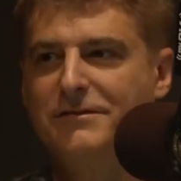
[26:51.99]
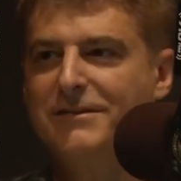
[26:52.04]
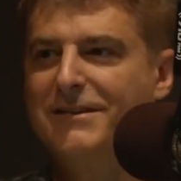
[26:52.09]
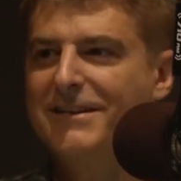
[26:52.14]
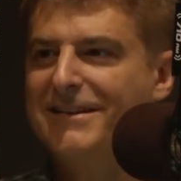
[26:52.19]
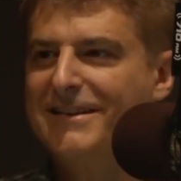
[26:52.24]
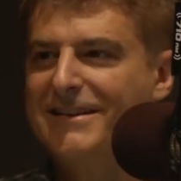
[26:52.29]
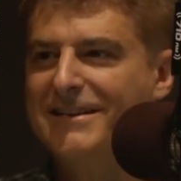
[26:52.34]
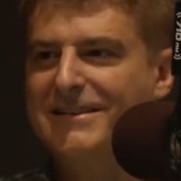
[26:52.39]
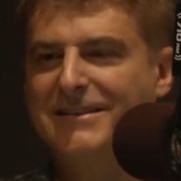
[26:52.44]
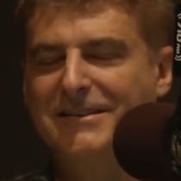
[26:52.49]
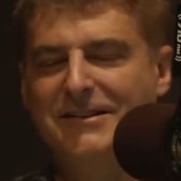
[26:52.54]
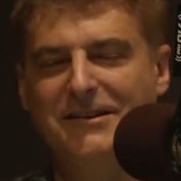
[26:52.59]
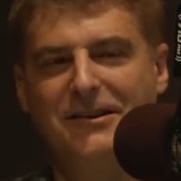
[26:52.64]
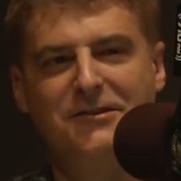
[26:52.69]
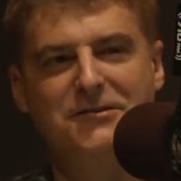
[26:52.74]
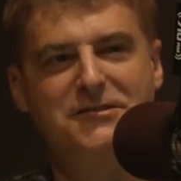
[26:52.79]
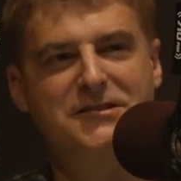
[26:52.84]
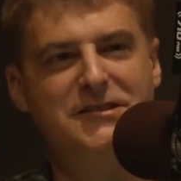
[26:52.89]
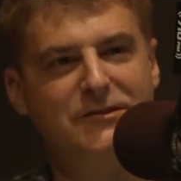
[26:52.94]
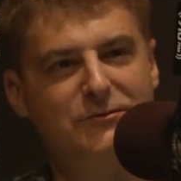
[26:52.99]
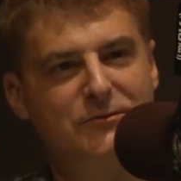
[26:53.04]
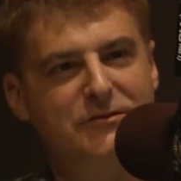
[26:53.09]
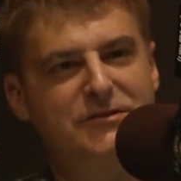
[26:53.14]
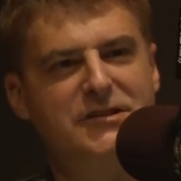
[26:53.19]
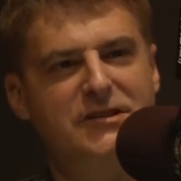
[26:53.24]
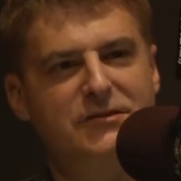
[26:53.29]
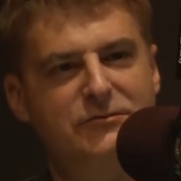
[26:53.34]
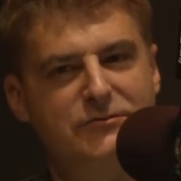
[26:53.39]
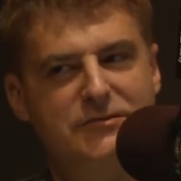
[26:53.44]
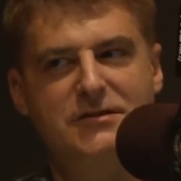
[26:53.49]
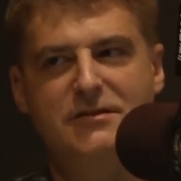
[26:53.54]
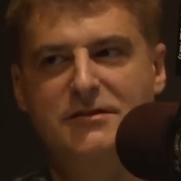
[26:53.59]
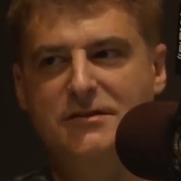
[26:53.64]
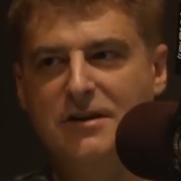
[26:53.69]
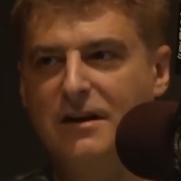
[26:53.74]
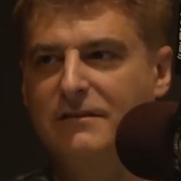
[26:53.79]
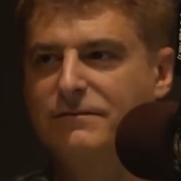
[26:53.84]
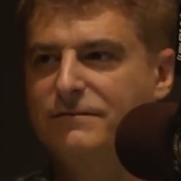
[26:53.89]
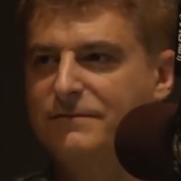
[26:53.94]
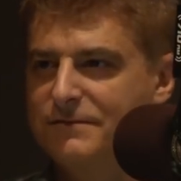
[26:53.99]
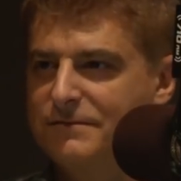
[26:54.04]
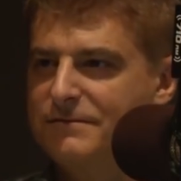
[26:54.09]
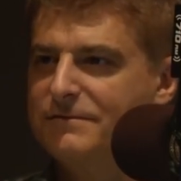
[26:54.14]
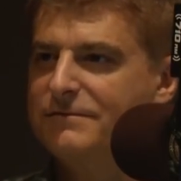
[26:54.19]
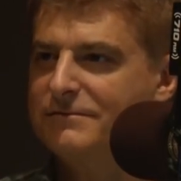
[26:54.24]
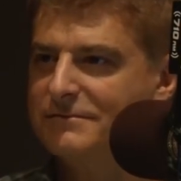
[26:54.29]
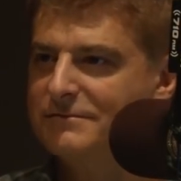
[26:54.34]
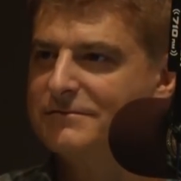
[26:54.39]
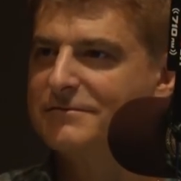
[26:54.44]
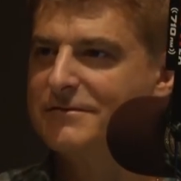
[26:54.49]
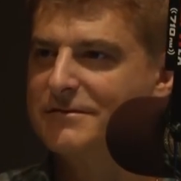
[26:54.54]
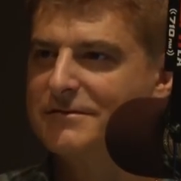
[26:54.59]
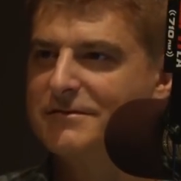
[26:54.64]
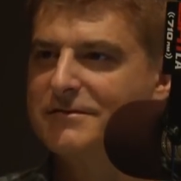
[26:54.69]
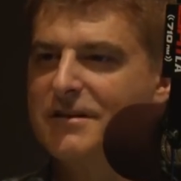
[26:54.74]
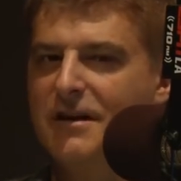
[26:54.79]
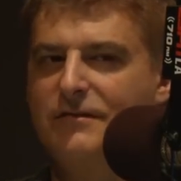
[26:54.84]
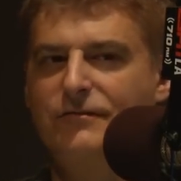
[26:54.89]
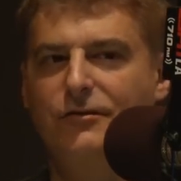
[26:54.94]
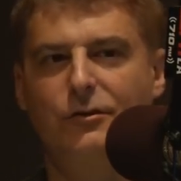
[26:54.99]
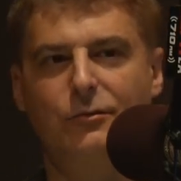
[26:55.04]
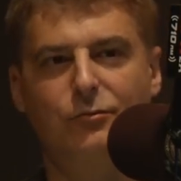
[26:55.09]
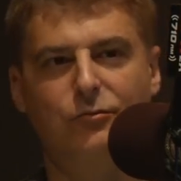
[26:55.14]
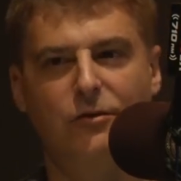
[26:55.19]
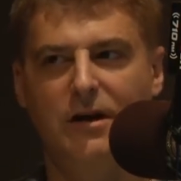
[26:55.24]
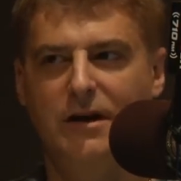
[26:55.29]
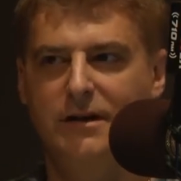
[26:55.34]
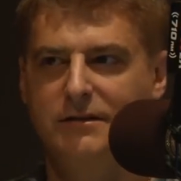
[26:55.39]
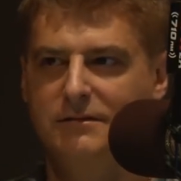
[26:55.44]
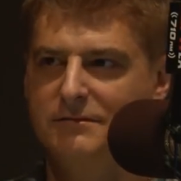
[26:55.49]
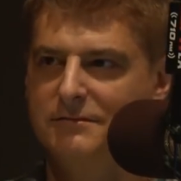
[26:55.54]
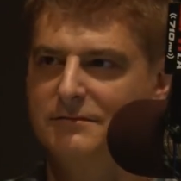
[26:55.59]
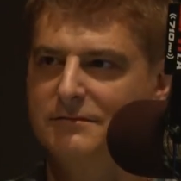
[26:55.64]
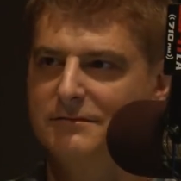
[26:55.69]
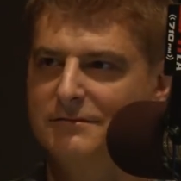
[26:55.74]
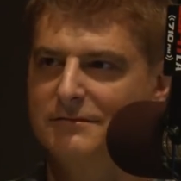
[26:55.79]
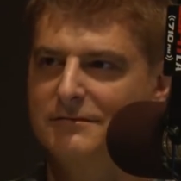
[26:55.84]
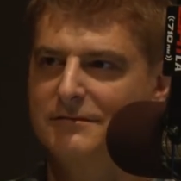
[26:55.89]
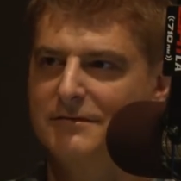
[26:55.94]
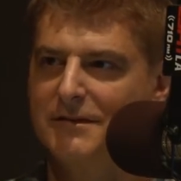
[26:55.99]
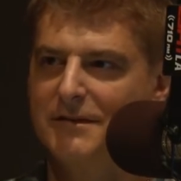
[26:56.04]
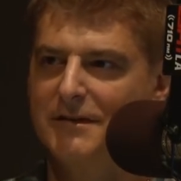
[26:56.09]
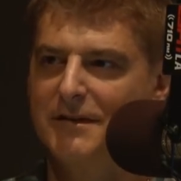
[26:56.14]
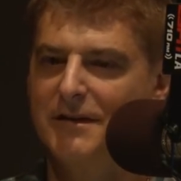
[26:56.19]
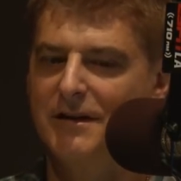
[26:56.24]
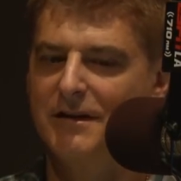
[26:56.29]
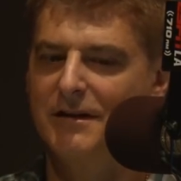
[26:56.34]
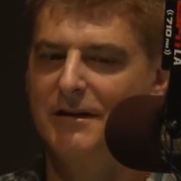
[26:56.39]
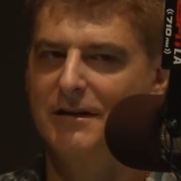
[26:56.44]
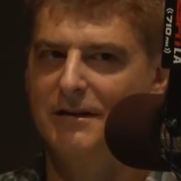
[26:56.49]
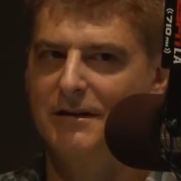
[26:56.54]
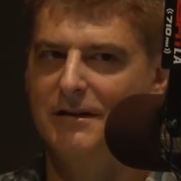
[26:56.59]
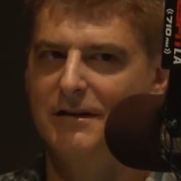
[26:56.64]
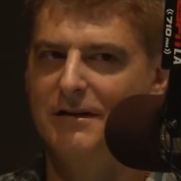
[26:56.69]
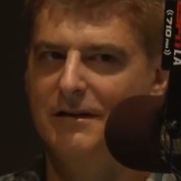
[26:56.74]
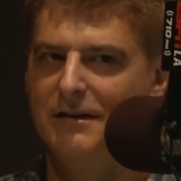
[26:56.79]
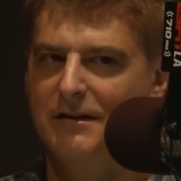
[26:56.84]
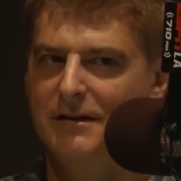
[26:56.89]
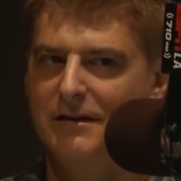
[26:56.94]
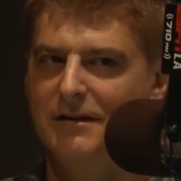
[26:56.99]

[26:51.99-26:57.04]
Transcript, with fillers: no. You know, she was a tough old broad, right? Yeah, and she loved